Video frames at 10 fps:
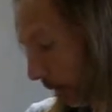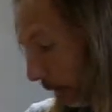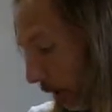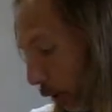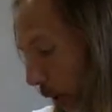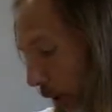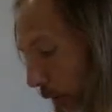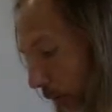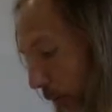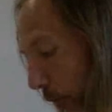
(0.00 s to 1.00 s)
make a very quick
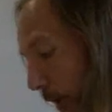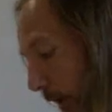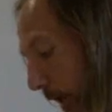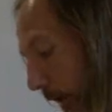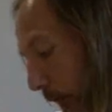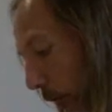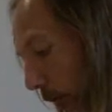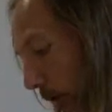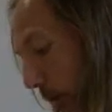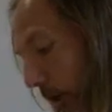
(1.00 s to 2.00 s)
overview. So
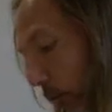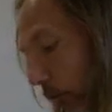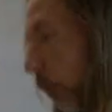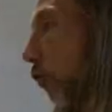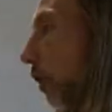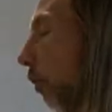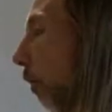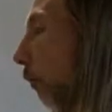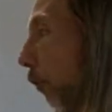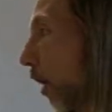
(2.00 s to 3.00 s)
the Amiga was not just a
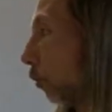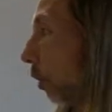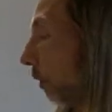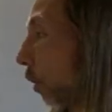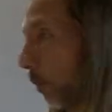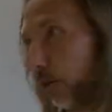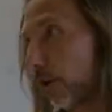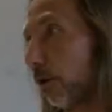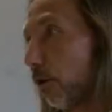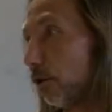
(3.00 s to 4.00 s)
refresh of Commodore
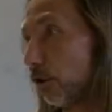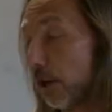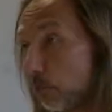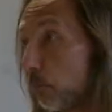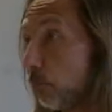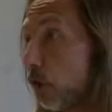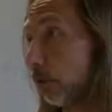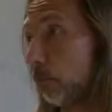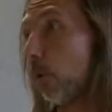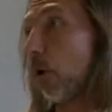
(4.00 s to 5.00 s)
technology. They
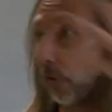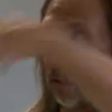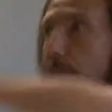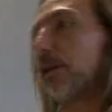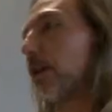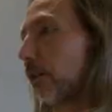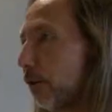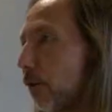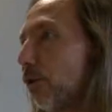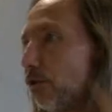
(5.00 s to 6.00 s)
just bought Amiga
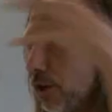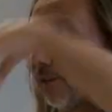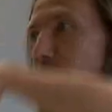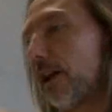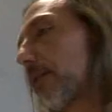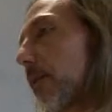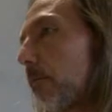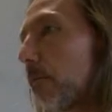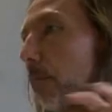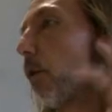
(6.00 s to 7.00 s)
Technologies, like they,
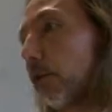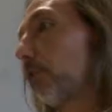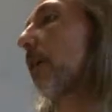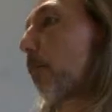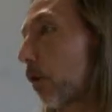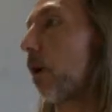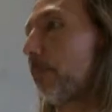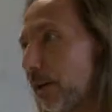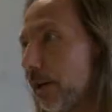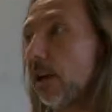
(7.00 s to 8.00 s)
they both a separate
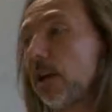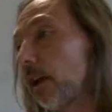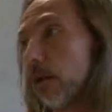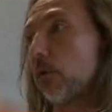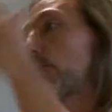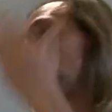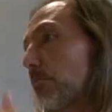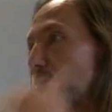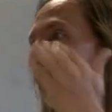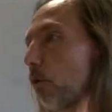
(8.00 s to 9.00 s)
company. It was like
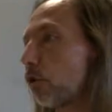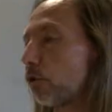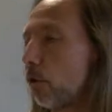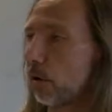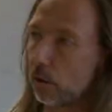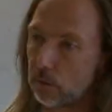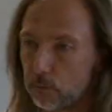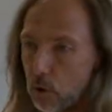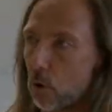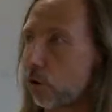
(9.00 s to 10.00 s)
long story of
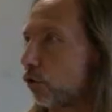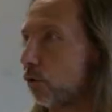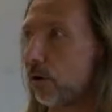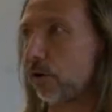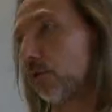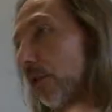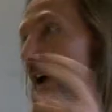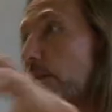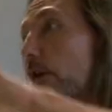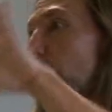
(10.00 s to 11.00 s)
auction, it was
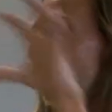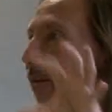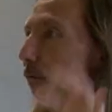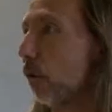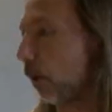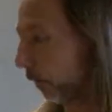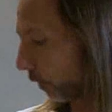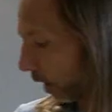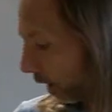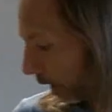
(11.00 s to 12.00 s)
Atari involved.
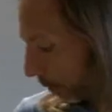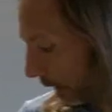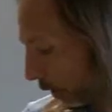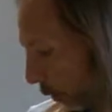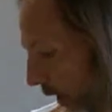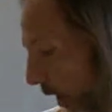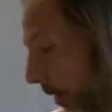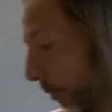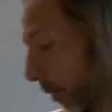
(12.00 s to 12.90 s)
But anyway,